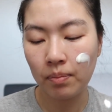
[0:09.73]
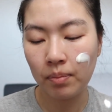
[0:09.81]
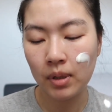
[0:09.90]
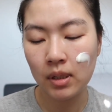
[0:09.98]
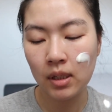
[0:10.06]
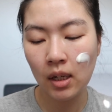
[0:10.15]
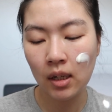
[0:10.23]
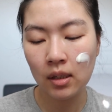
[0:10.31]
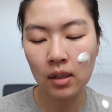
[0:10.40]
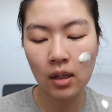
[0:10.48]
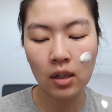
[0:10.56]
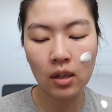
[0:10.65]

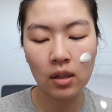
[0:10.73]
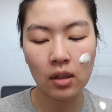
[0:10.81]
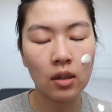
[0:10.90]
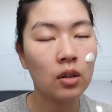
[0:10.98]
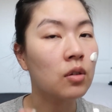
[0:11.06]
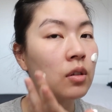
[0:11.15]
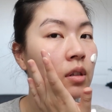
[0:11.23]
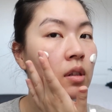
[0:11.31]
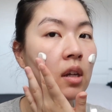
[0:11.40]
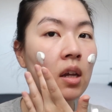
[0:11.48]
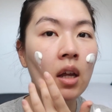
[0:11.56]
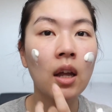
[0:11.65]
protect your
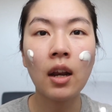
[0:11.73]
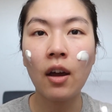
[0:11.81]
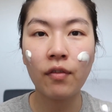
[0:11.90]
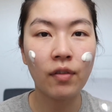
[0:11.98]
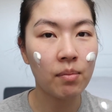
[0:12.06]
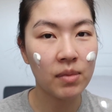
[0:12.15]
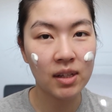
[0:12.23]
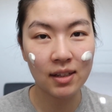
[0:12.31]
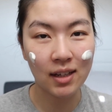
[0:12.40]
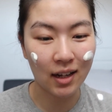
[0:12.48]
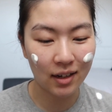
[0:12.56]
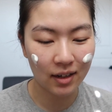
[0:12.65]
skin from the
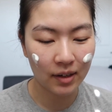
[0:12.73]
sun.